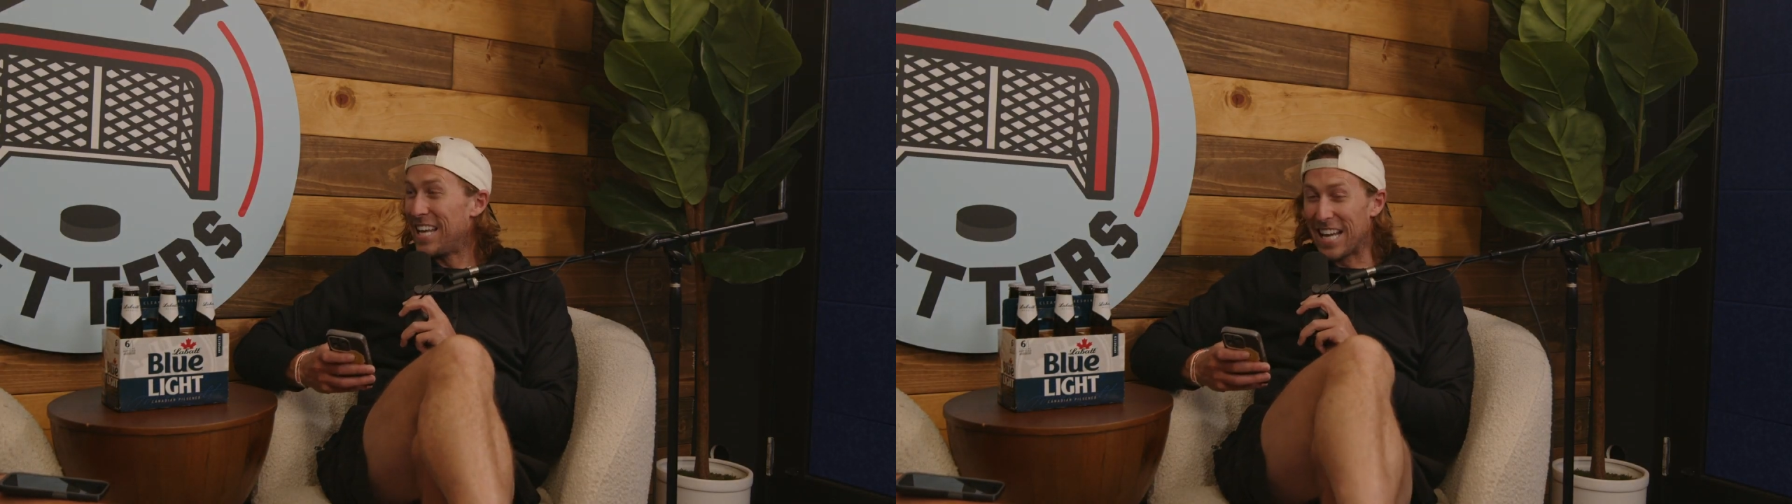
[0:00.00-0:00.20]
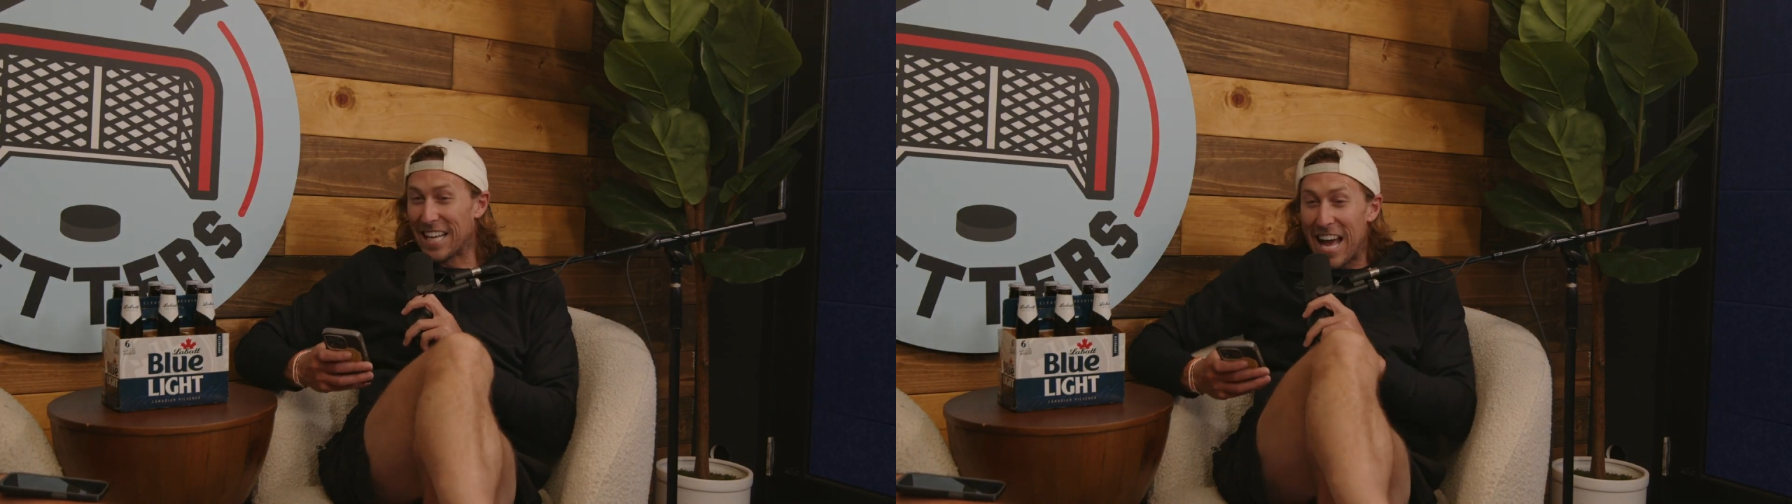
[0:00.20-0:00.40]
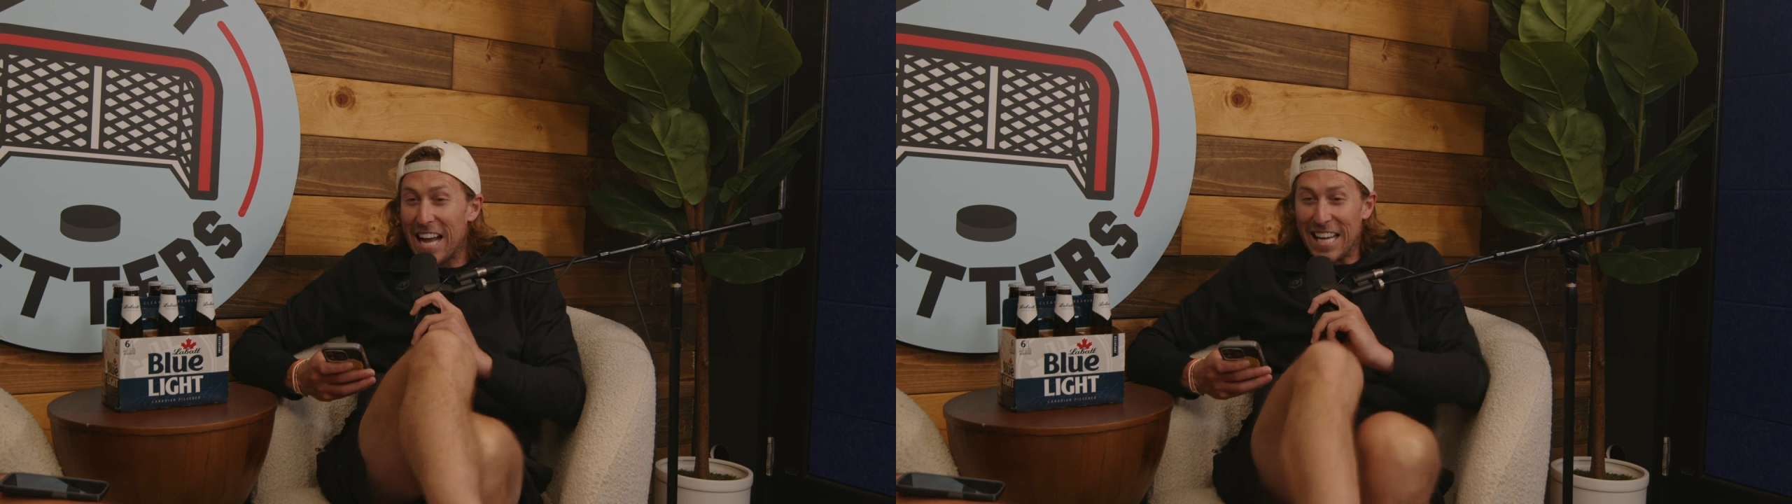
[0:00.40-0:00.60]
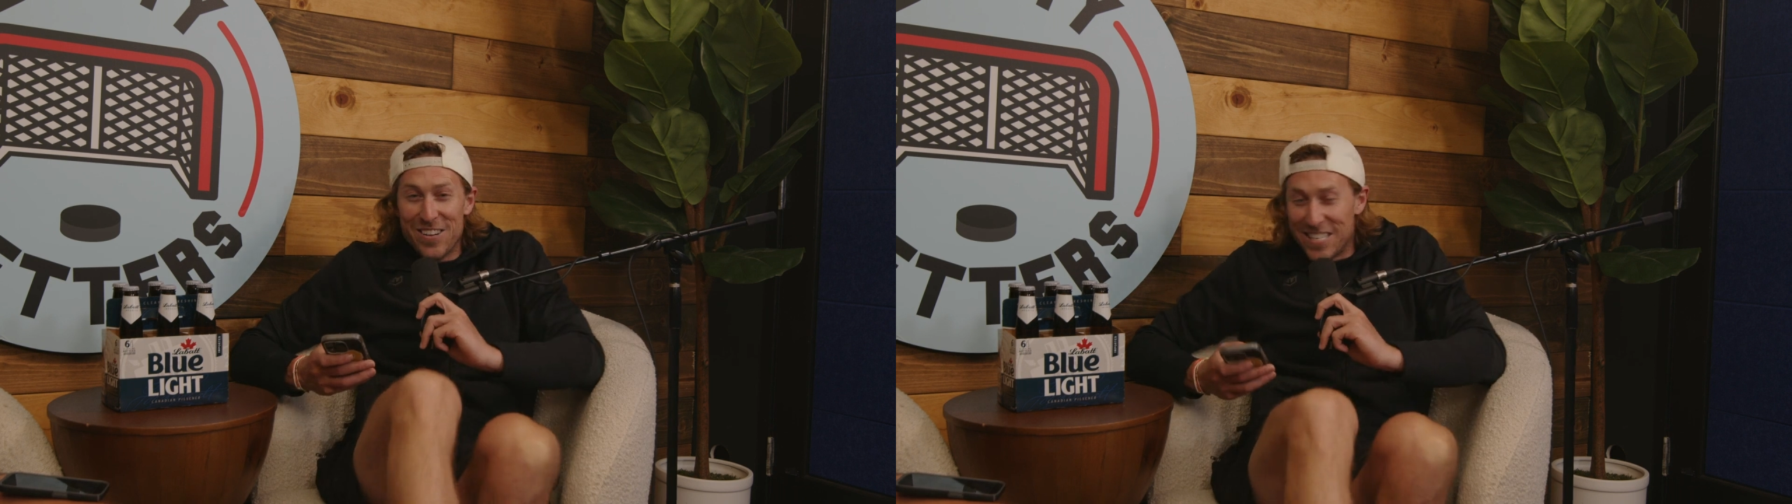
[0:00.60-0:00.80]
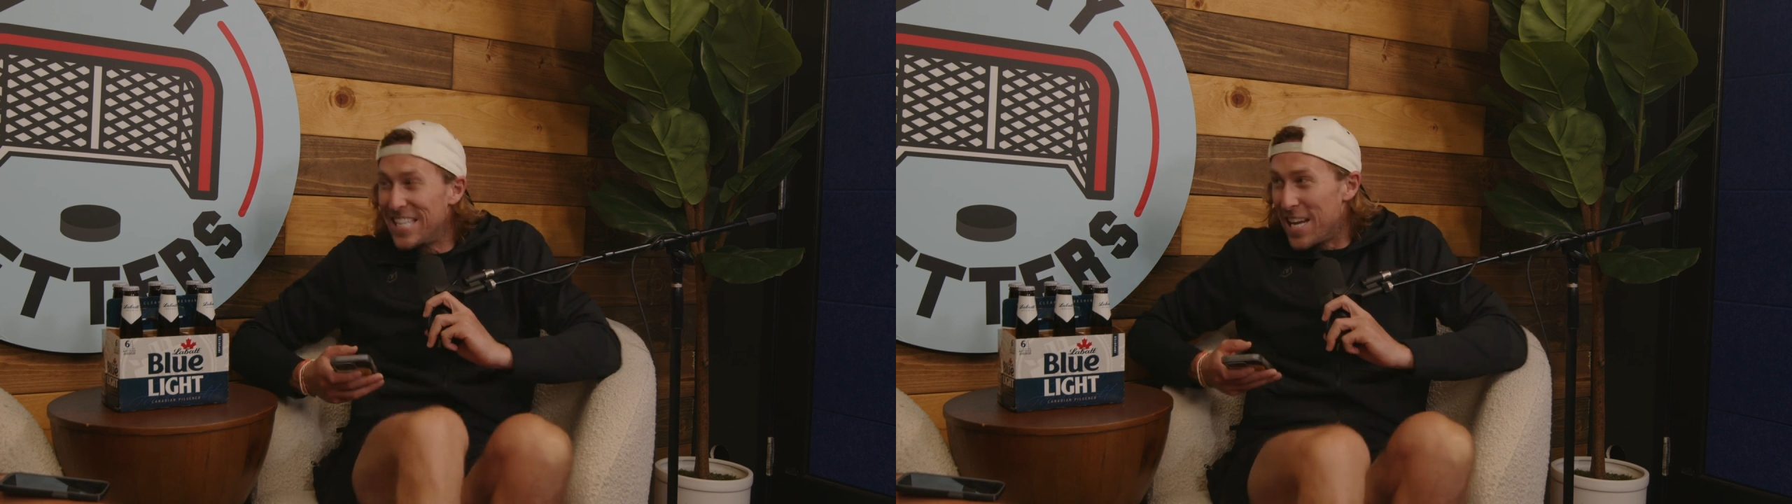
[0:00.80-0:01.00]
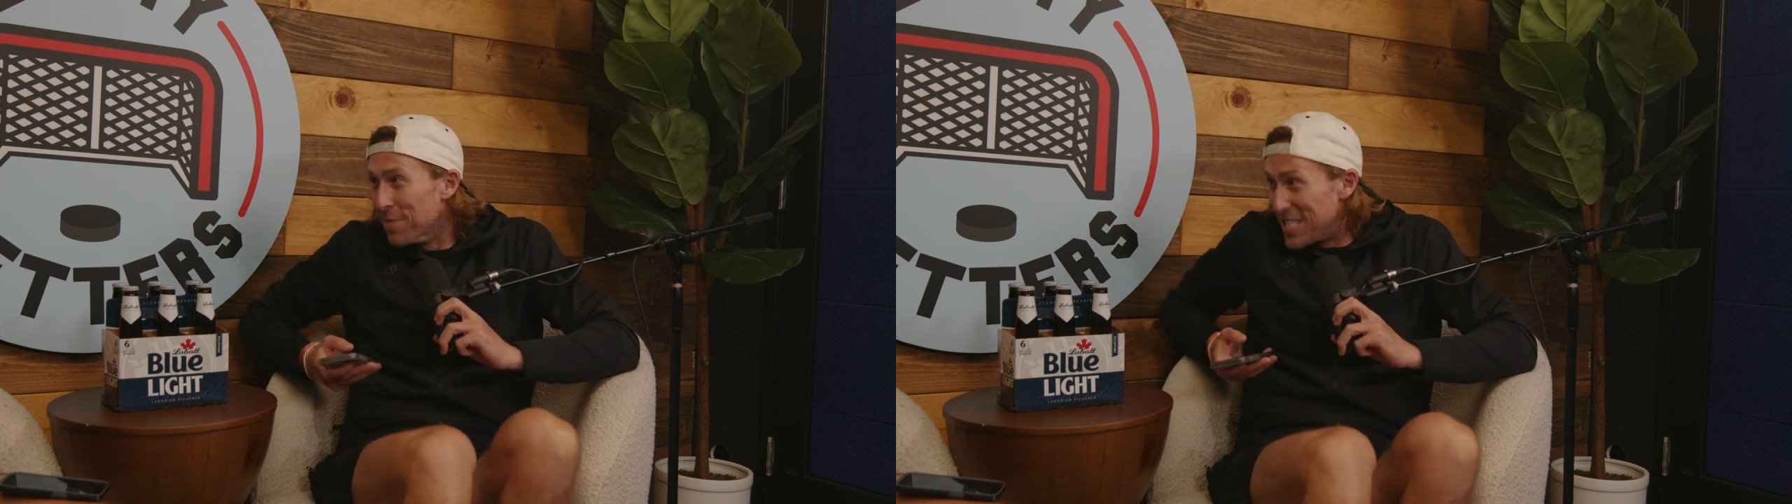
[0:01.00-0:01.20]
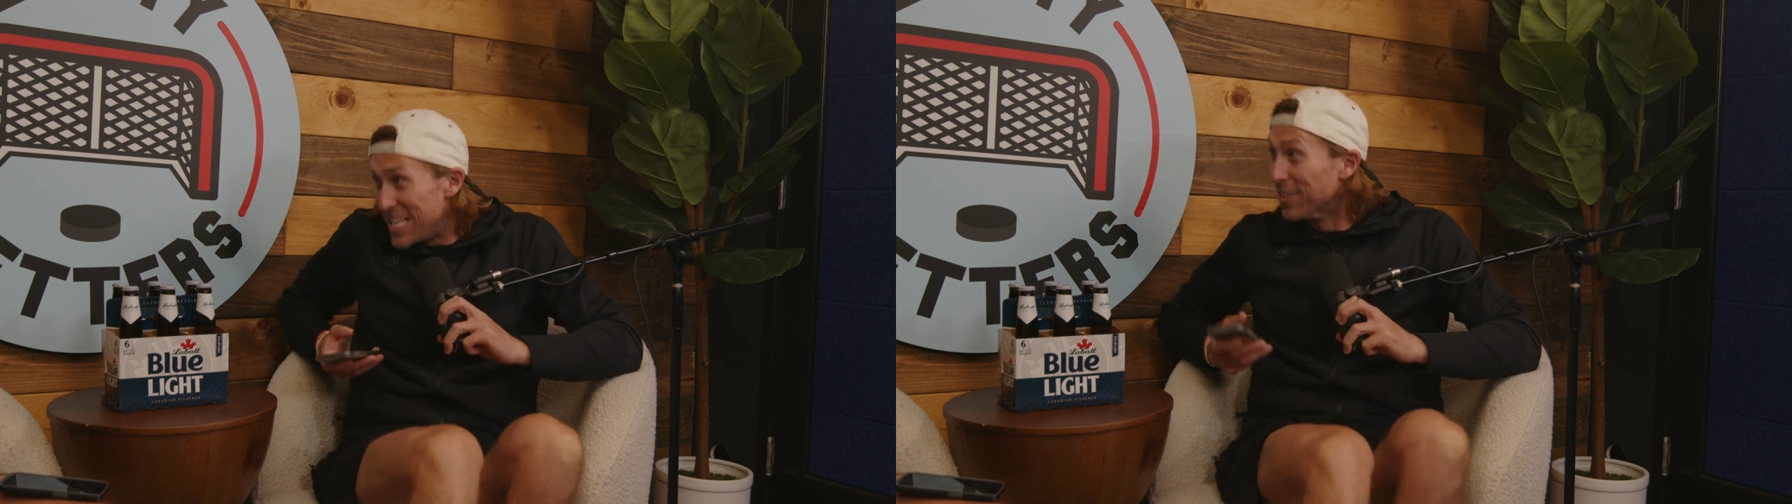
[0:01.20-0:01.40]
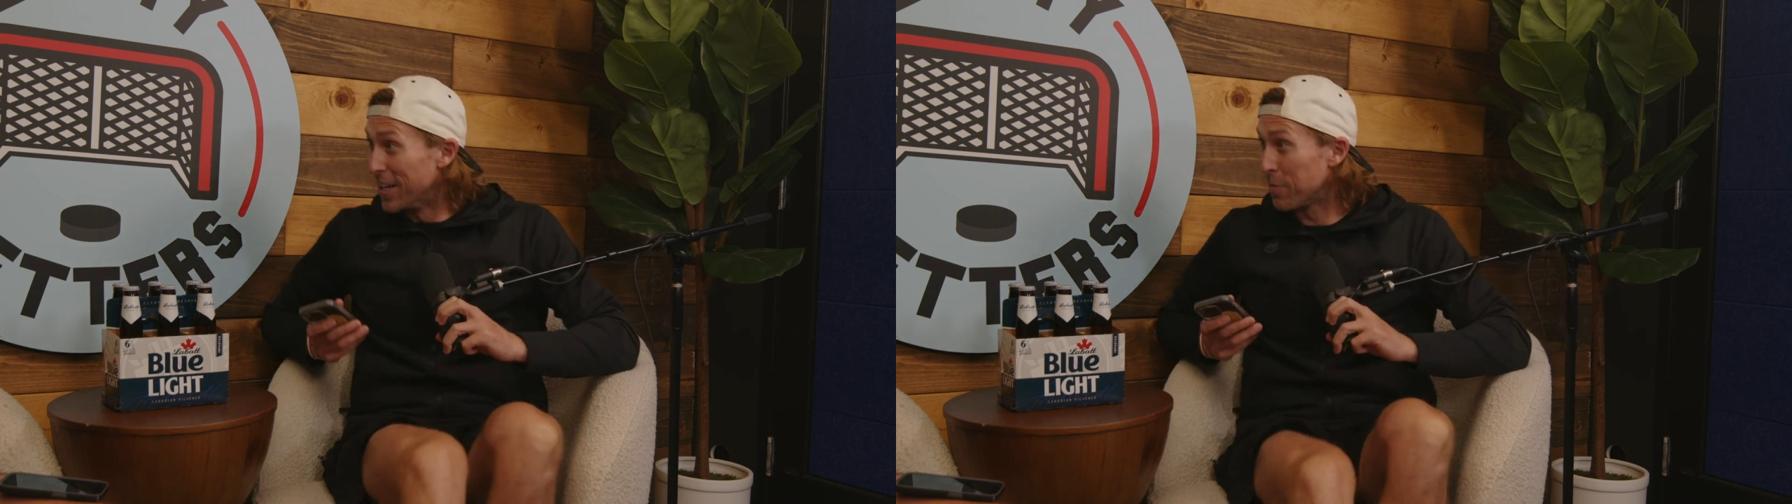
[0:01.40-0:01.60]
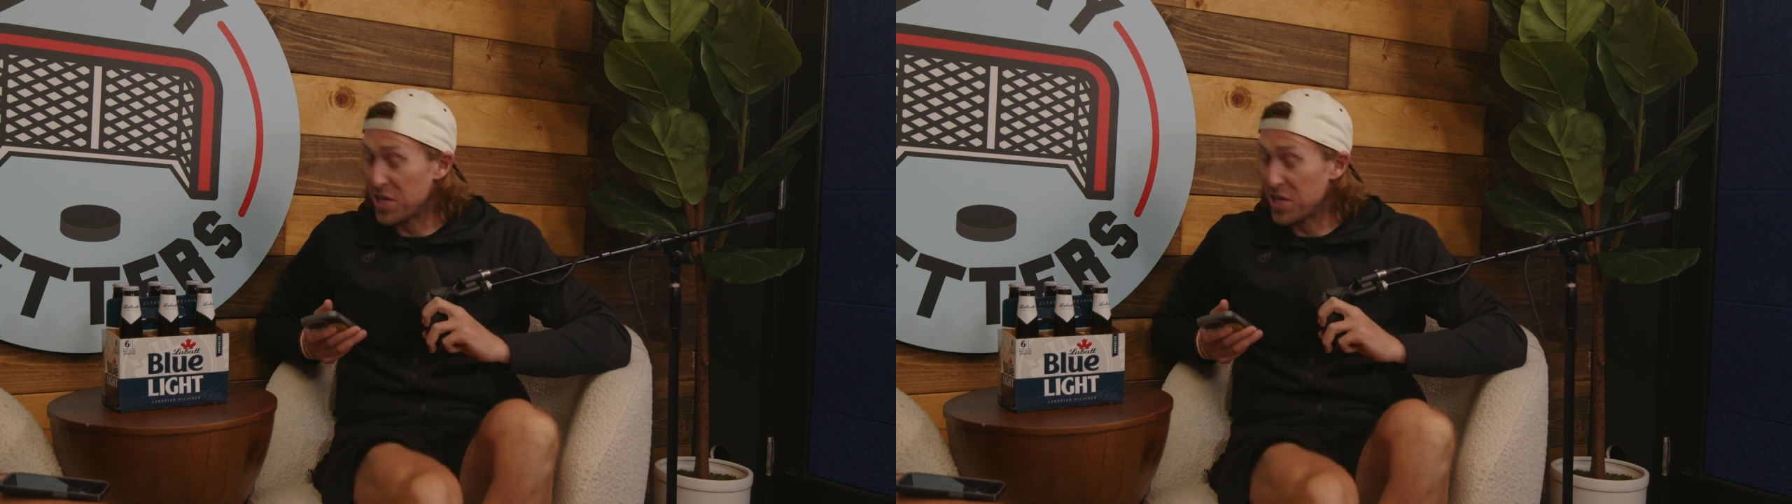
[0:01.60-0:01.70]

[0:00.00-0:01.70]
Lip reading: and you could see him stealing it,